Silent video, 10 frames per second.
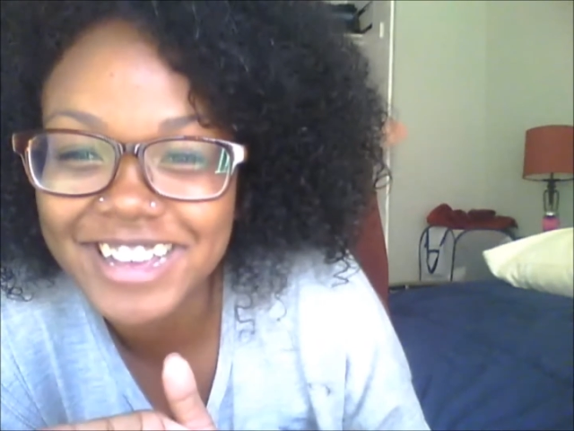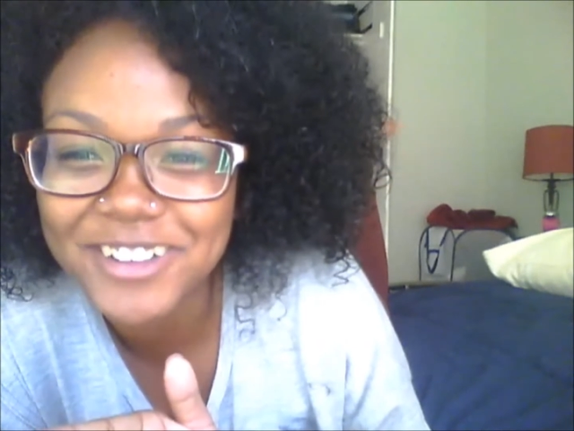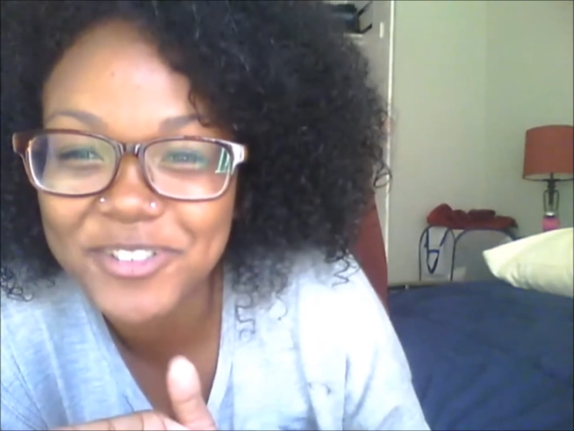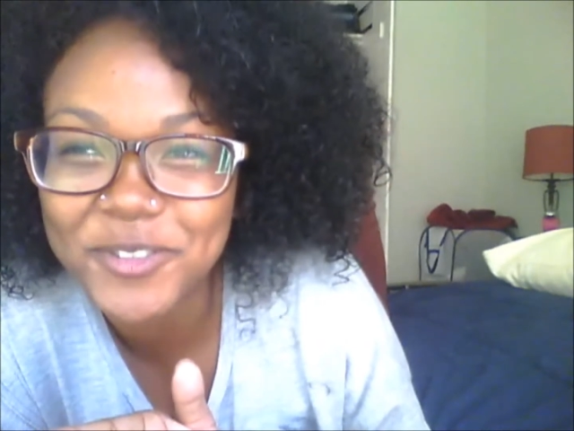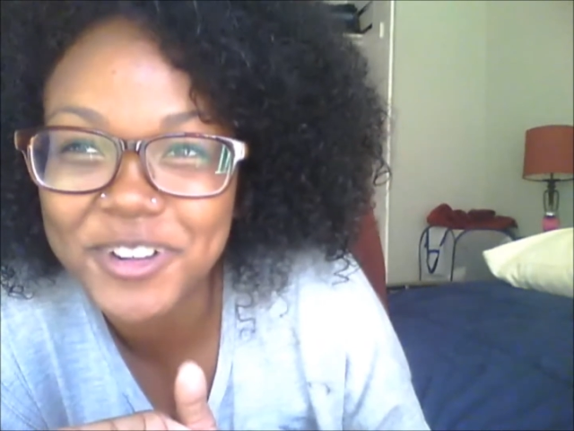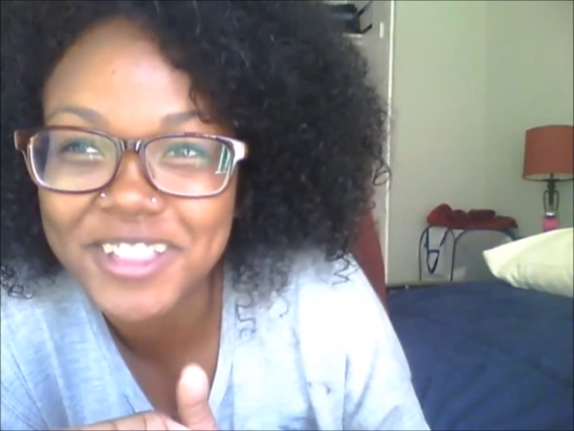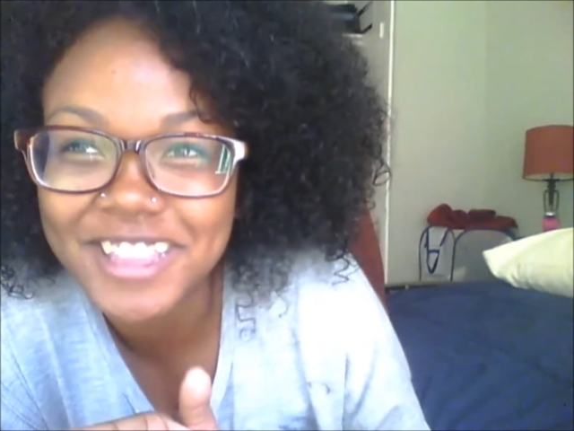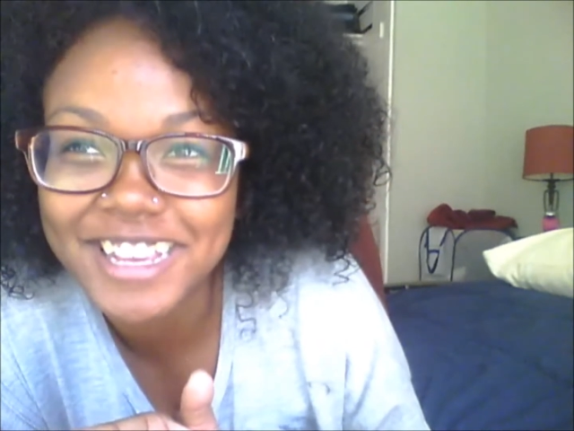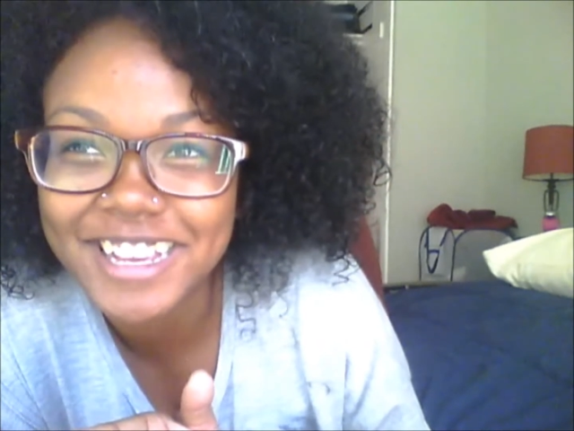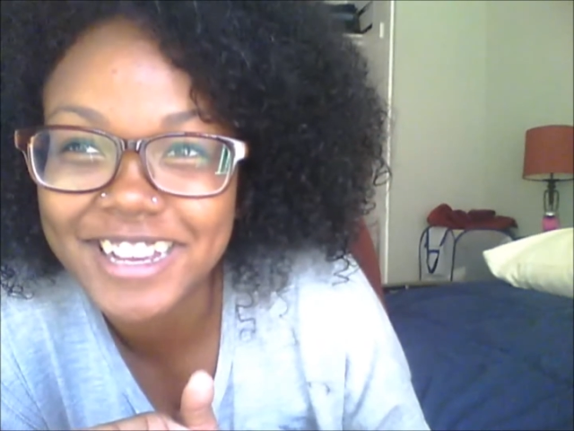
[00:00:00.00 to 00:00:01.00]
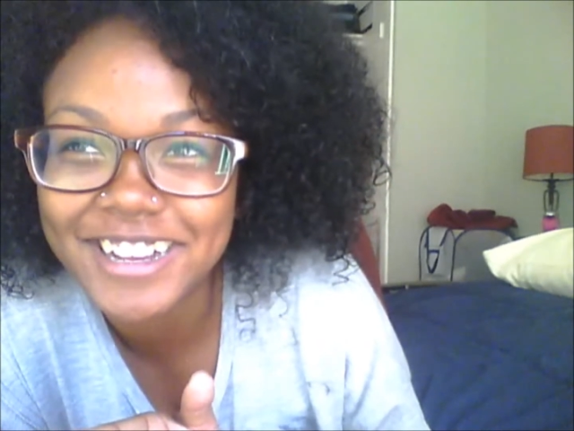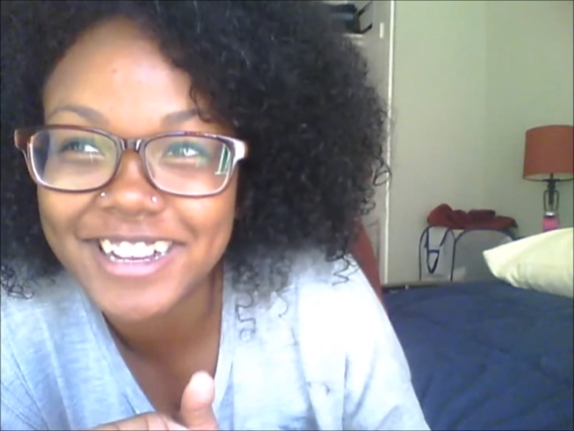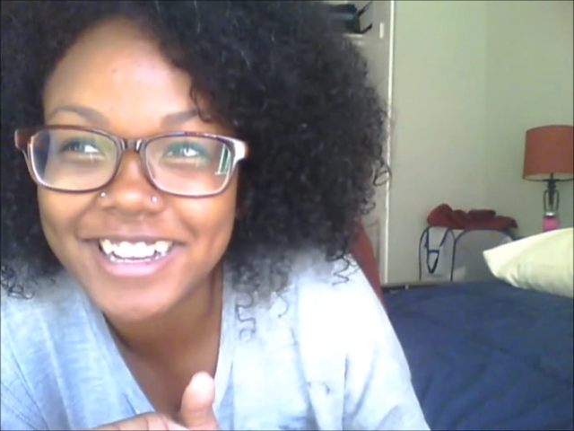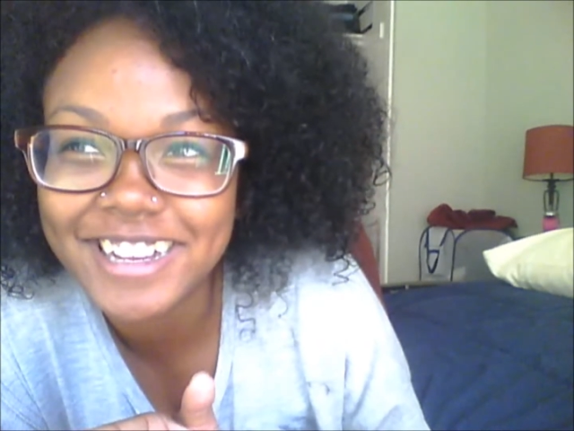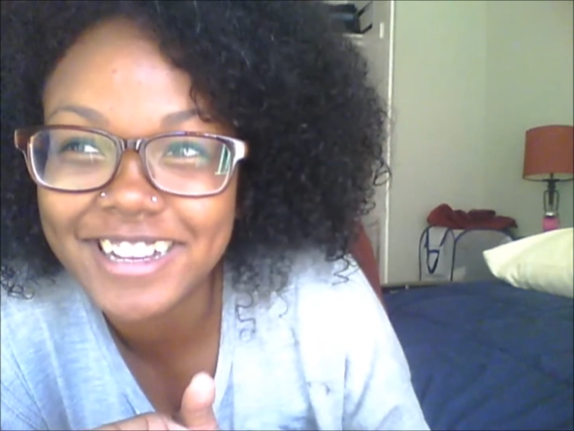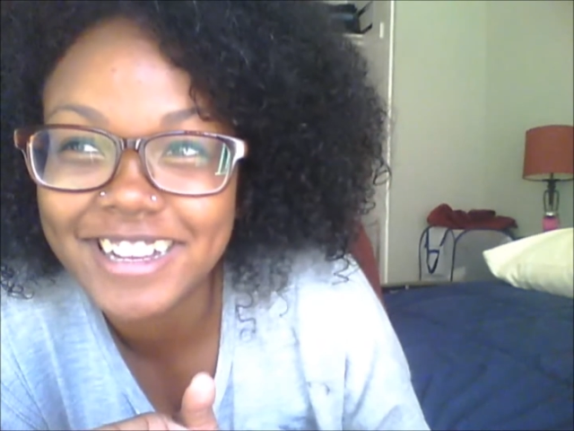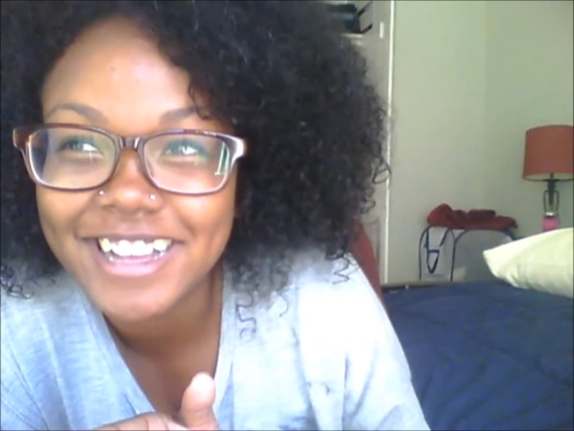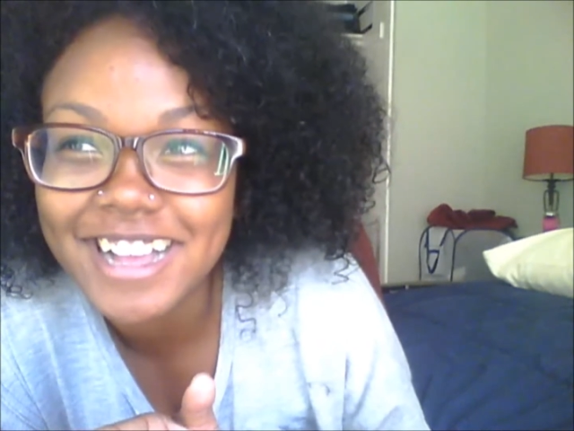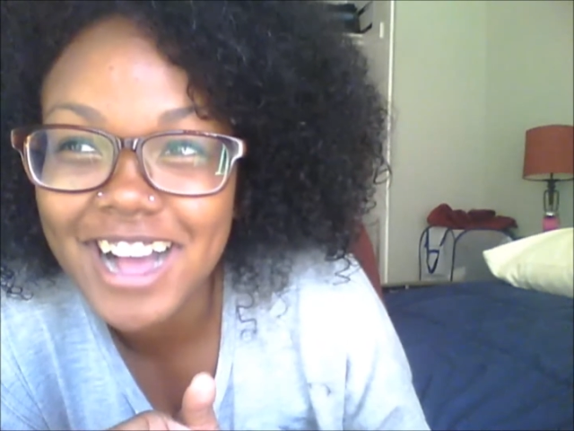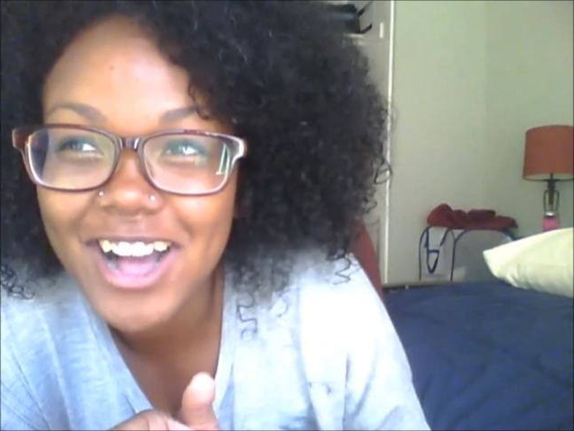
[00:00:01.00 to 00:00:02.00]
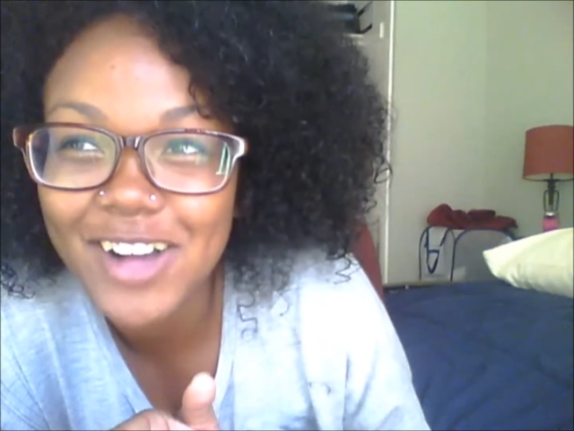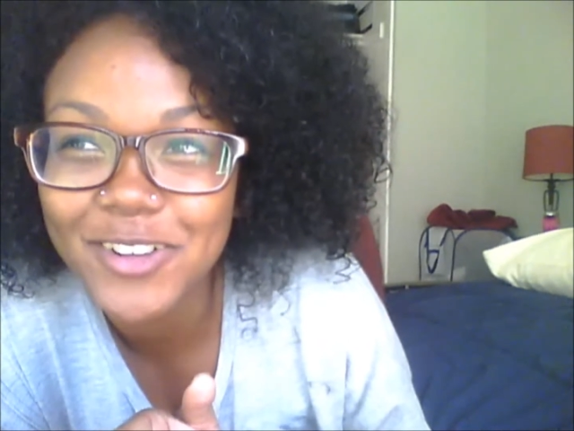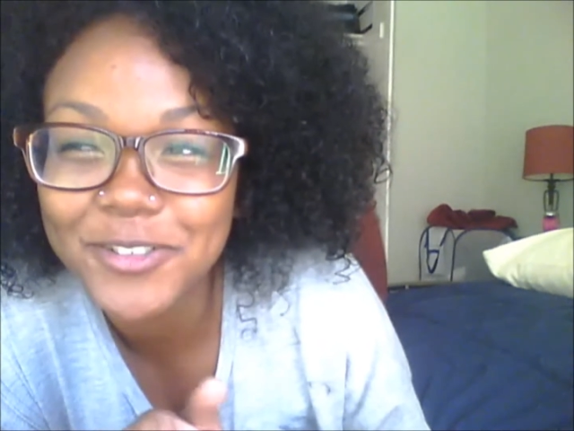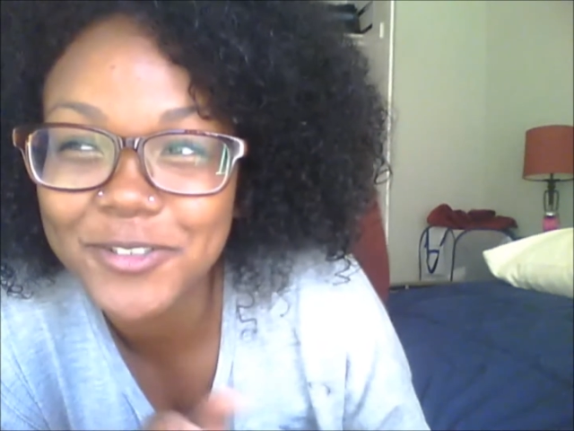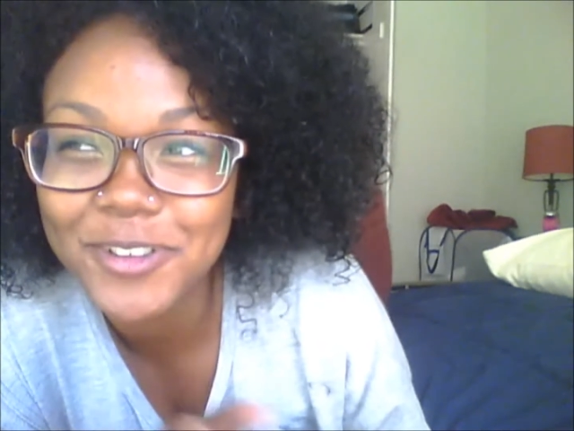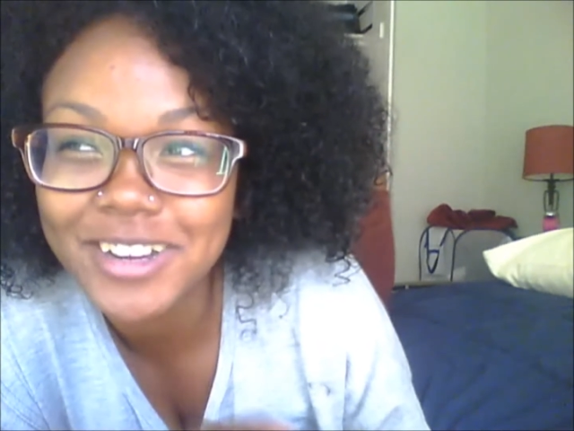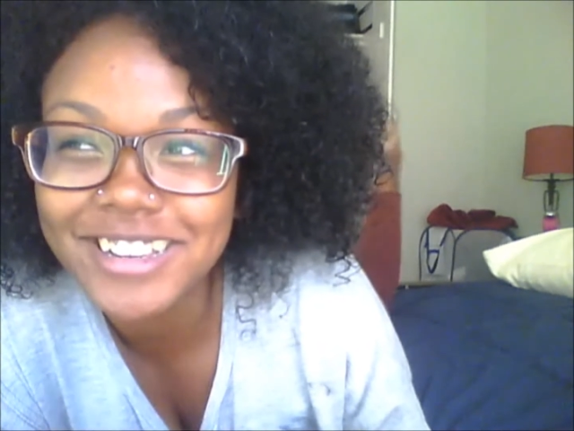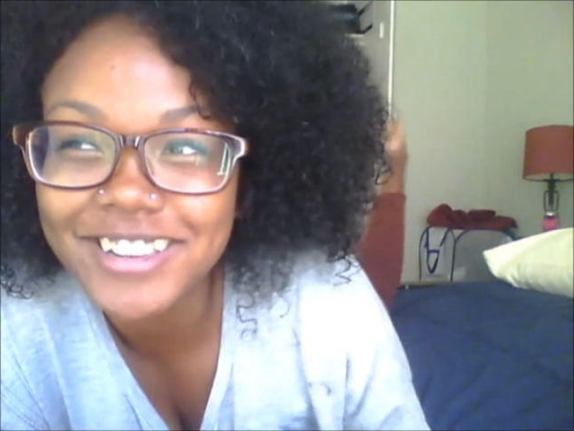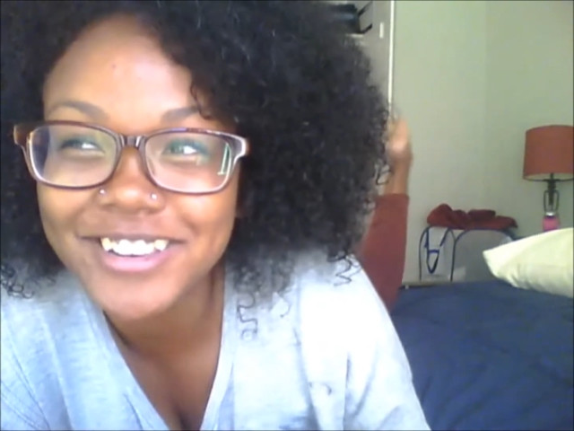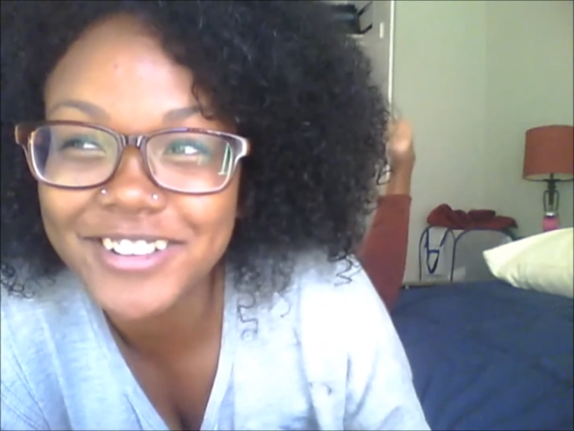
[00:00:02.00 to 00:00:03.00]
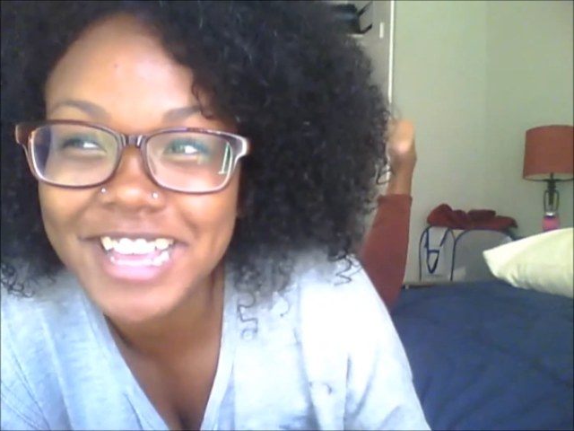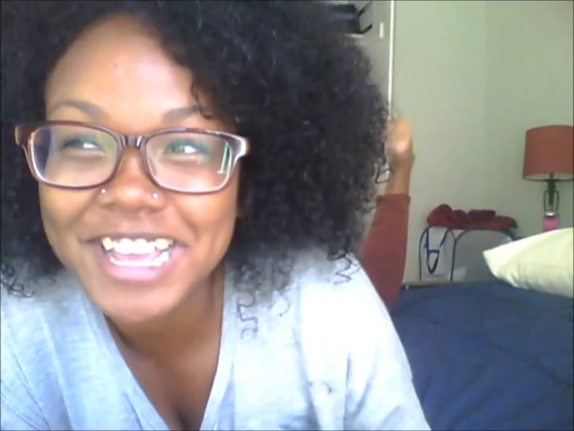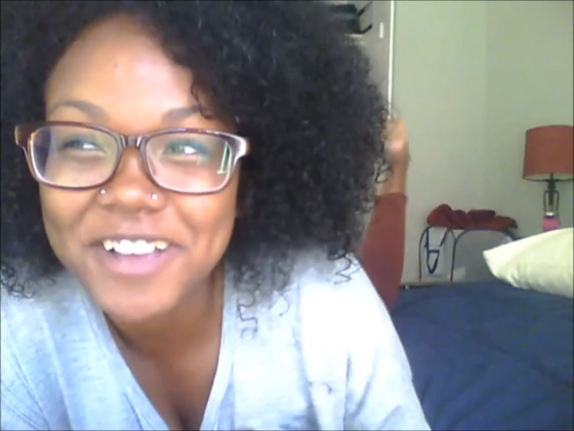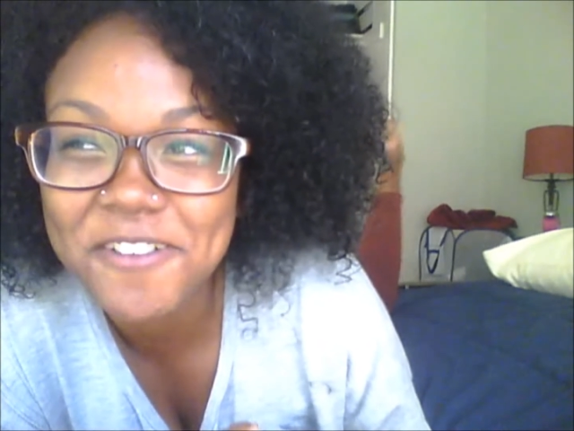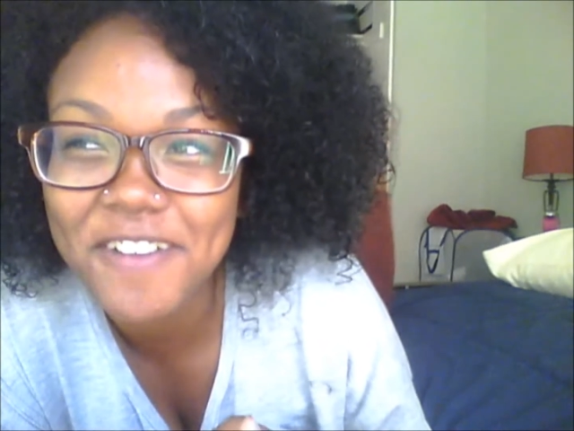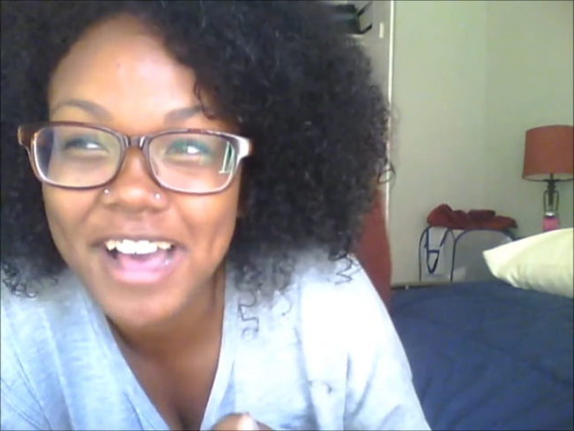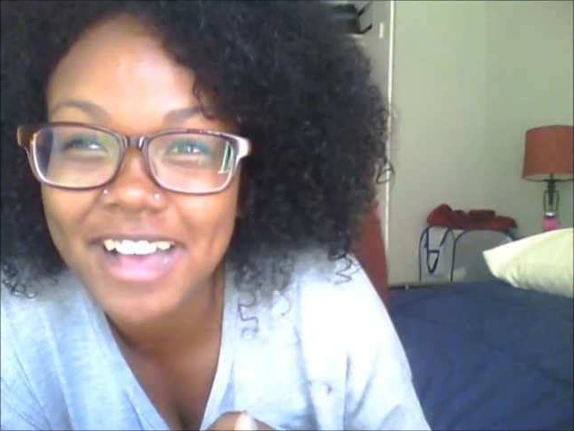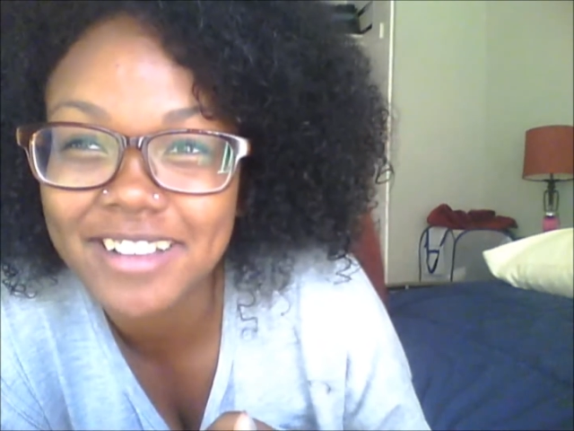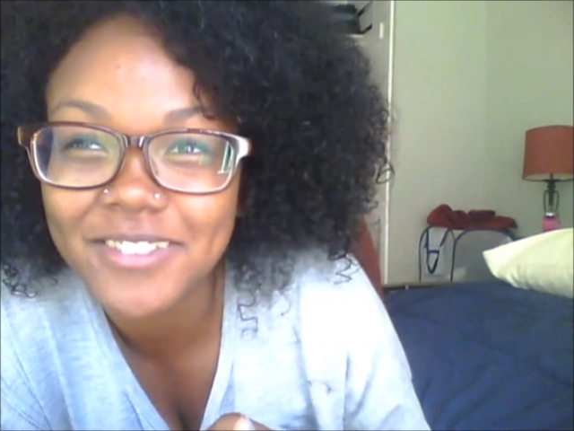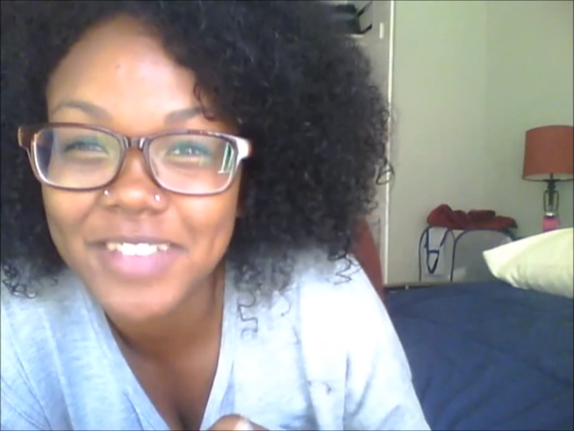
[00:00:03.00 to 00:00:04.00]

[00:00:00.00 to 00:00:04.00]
One more thing. I wanted to do like a facts,